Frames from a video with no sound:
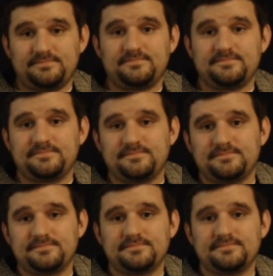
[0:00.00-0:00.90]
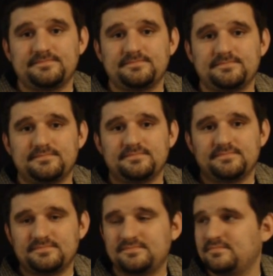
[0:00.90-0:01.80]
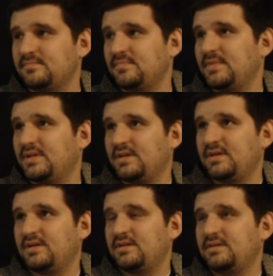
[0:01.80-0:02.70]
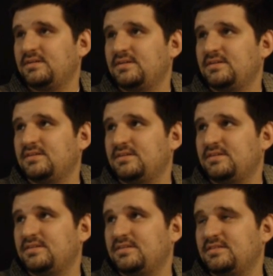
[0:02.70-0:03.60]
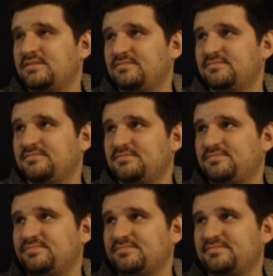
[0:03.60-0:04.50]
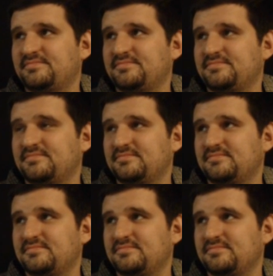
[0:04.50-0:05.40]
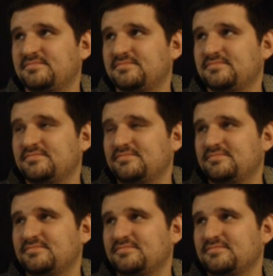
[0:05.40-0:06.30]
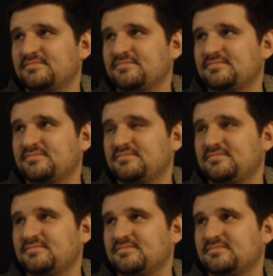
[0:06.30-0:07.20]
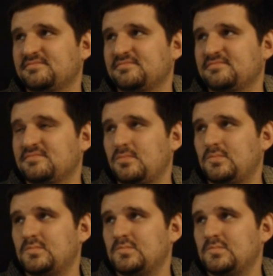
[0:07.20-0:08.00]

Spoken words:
The person shown says nothing.